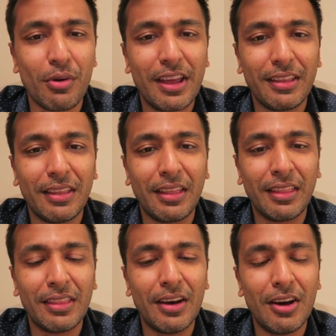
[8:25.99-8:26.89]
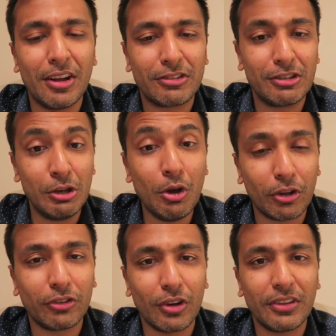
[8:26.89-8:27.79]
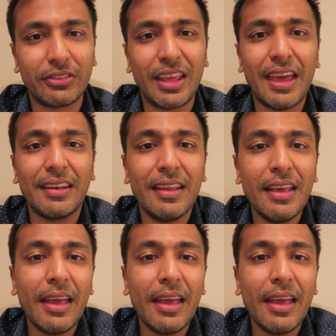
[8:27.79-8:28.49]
way the heart looks on a scan.